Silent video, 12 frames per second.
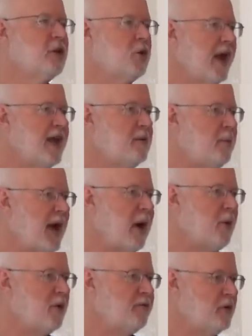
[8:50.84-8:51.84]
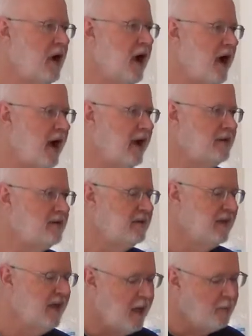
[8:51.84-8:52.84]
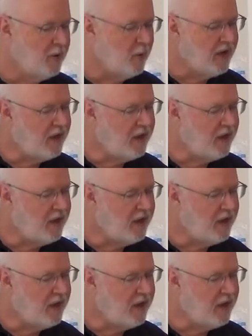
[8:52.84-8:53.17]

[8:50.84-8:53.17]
the great and powerful God, but